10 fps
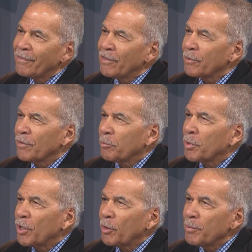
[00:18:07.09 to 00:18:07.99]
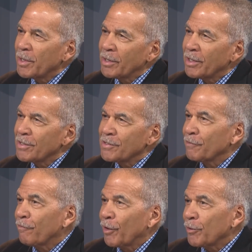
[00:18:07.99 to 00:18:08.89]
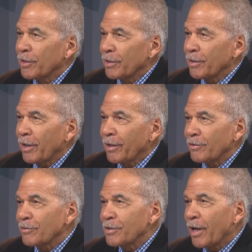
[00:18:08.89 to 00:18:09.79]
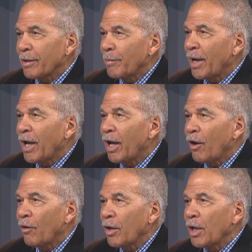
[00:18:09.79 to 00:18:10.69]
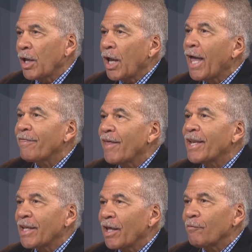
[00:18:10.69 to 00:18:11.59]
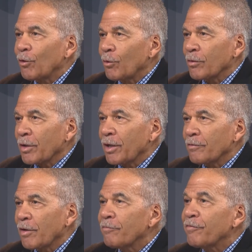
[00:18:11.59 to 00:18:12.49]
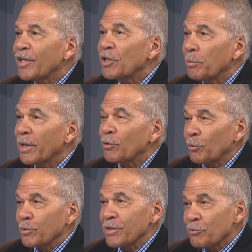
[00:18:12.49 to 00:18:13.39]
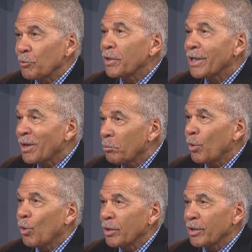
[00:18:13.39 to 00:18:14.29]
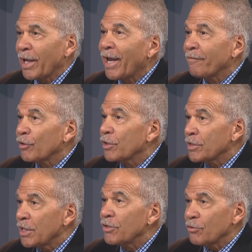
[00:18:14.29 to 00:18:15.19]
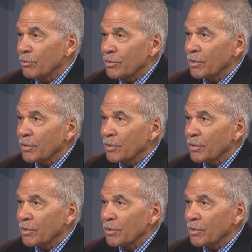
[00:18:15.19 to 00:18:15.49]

And the pyramid is inverted. You talk about how at that level of fundamentals, it's really important to have good teachers.